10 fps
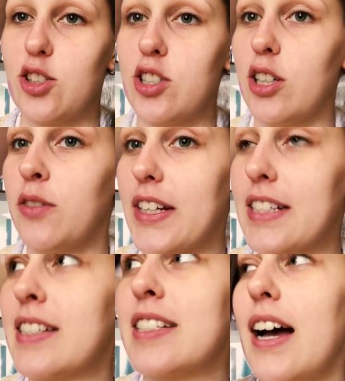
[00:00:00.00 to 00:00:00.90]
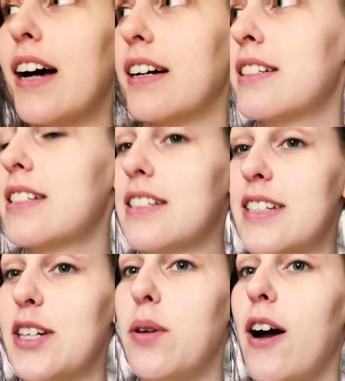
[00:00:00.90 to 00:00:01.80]
the service, service sucks.
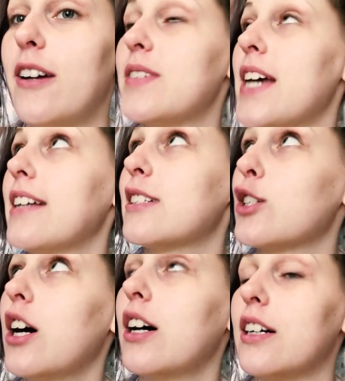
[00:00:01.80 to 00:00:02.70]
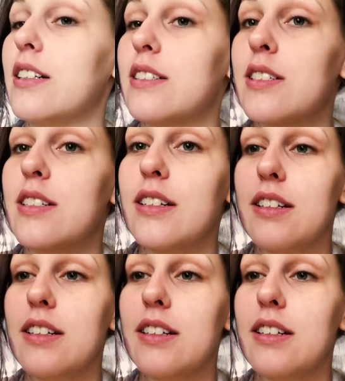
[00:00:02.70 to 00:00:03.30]
Zero out of ten stars.